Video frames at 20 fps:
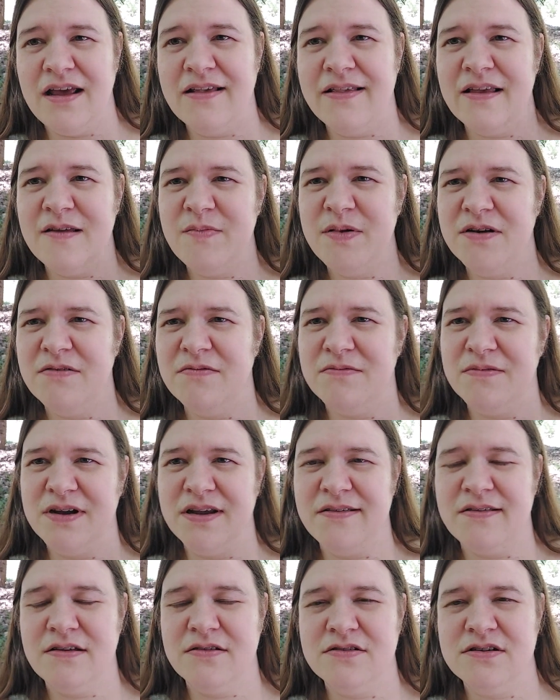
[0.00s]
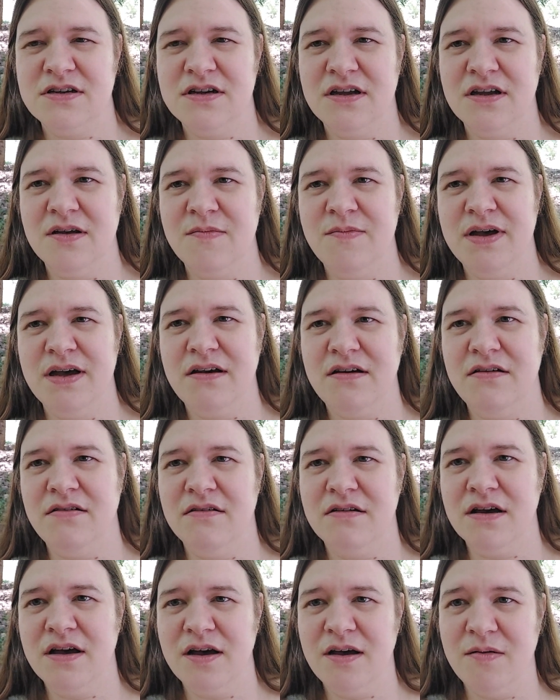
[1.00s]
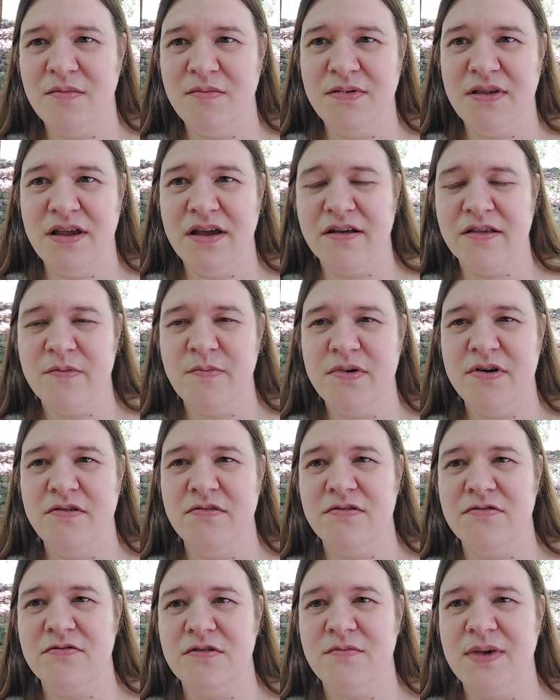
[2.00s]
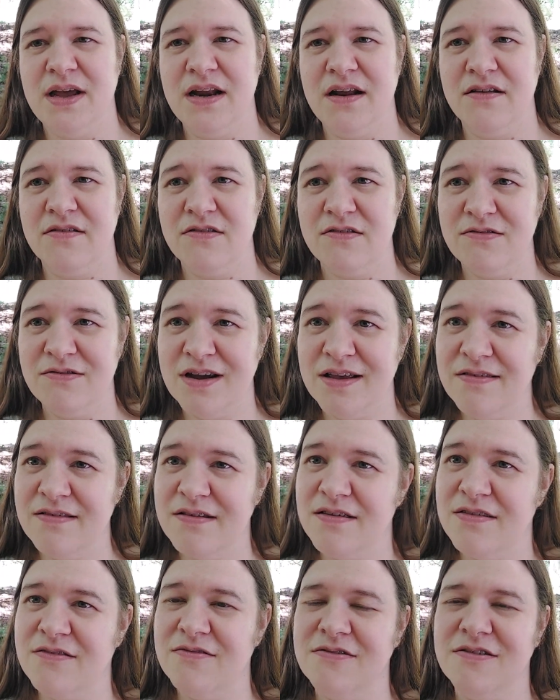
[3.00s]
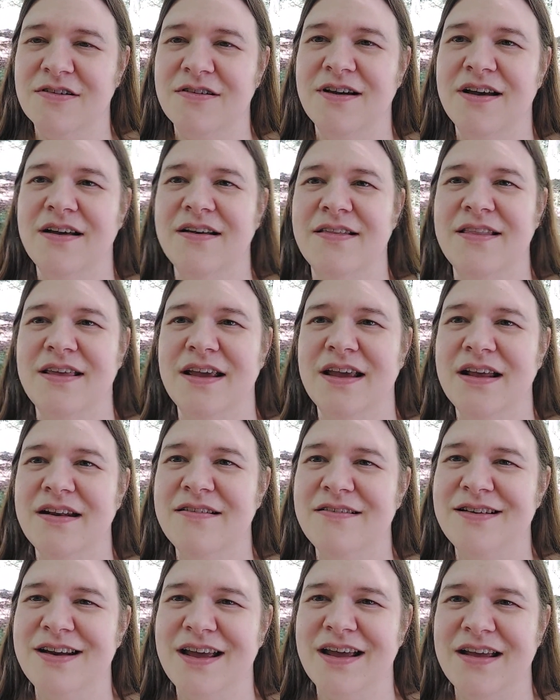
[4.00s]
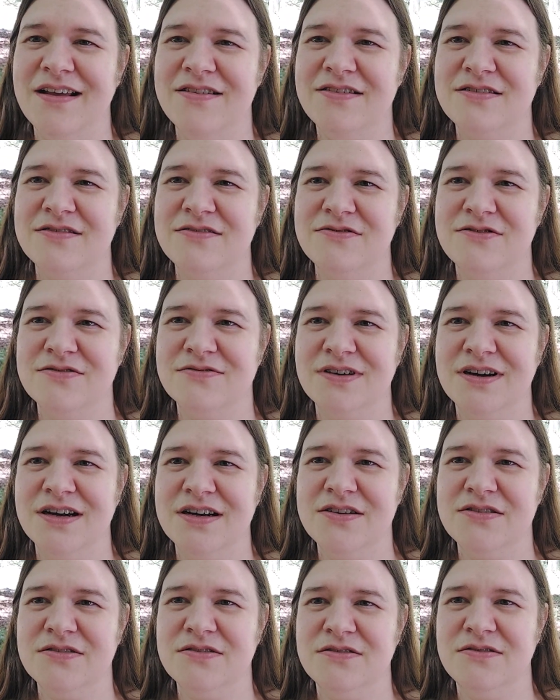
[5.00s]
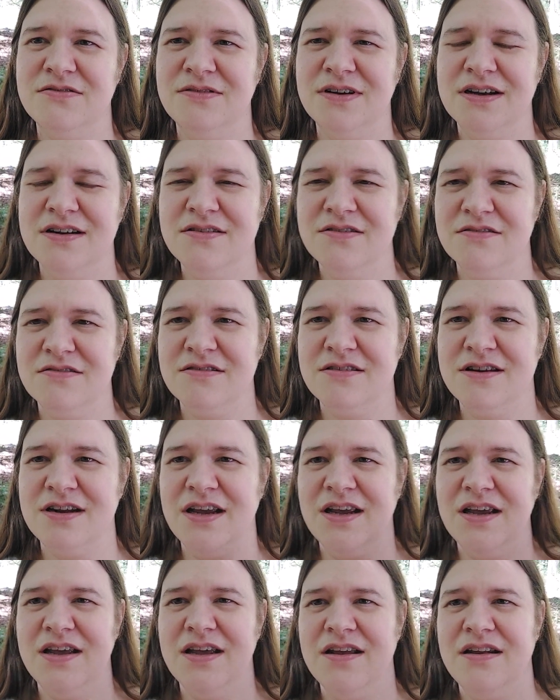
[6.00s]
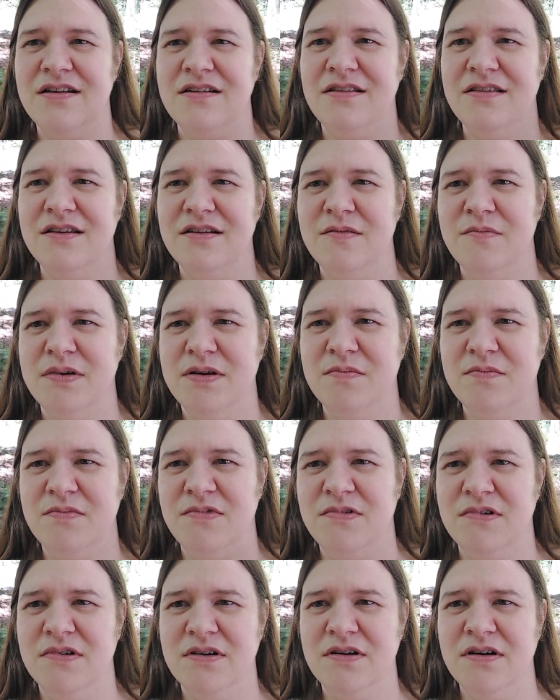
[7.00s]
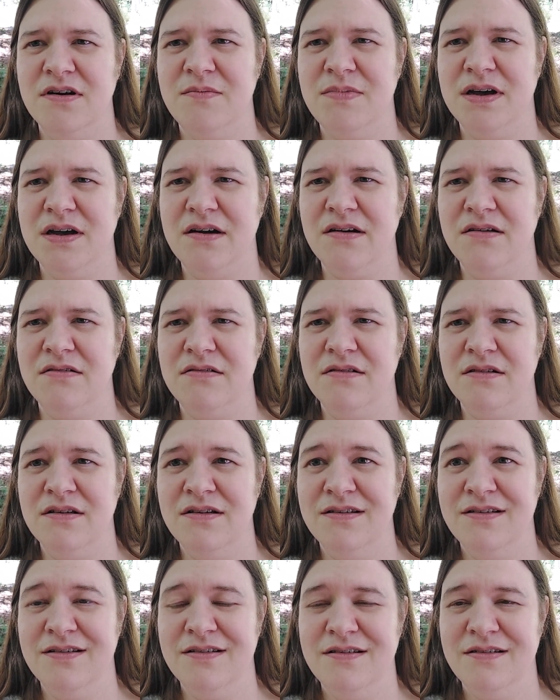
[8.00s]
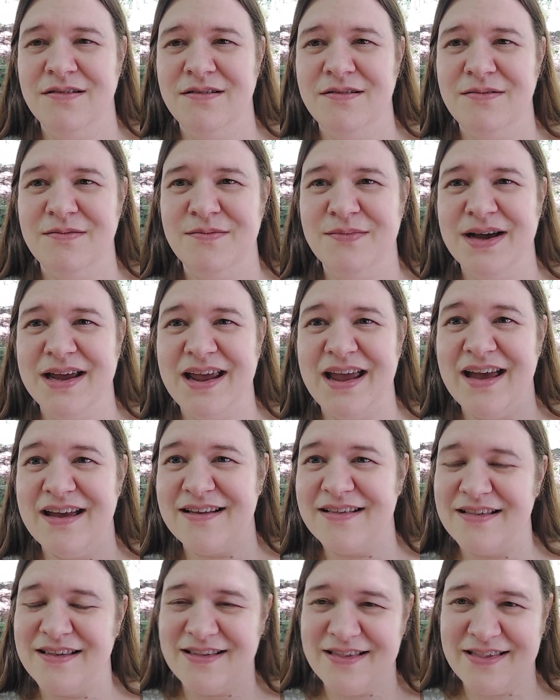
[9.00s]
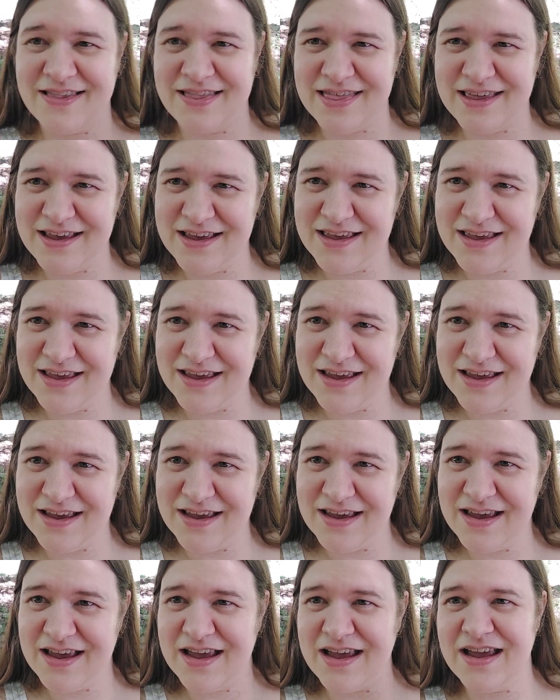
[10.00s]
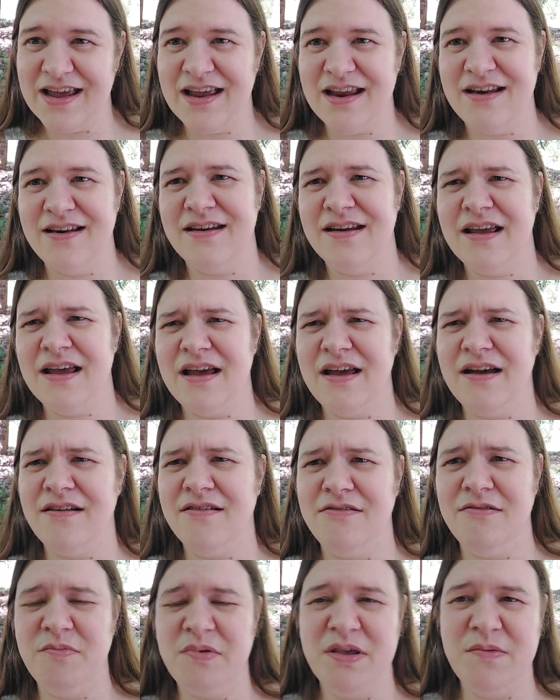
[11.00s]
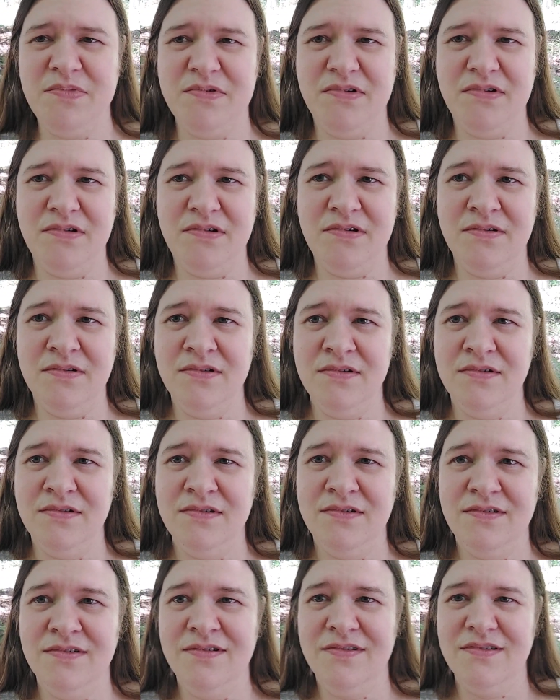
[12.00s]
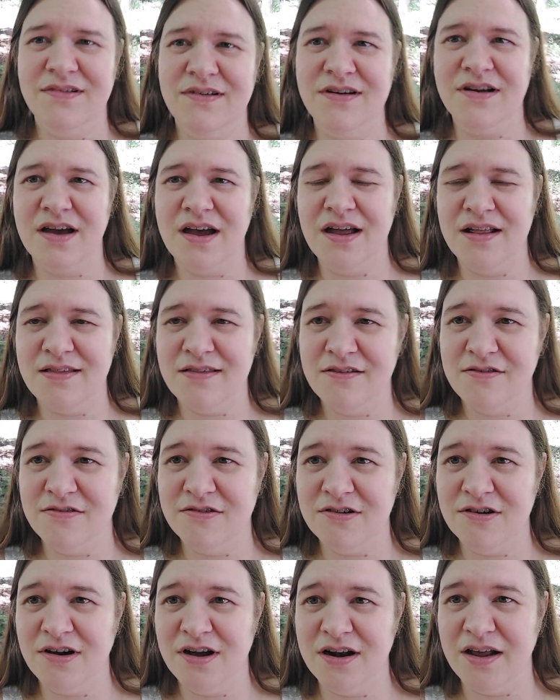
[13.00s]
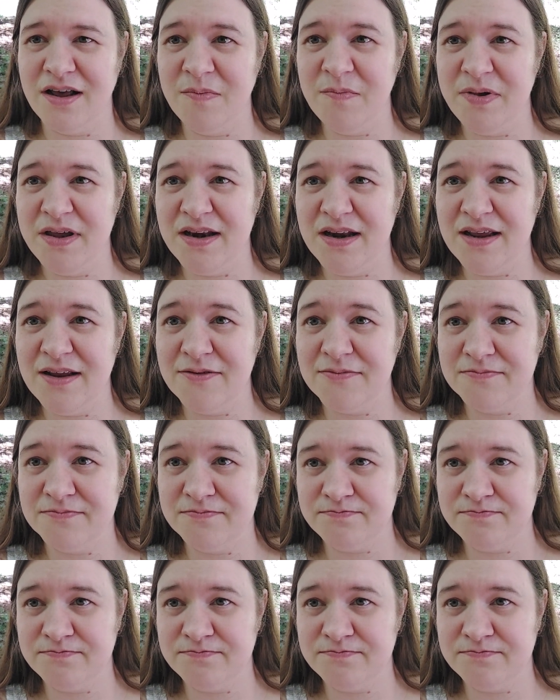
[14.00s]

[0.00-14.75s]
as I've been researching about complex post-traumatic stress disorder on the internet to try to understand a little bit more about my ex's thinking and how people got so caught up in it,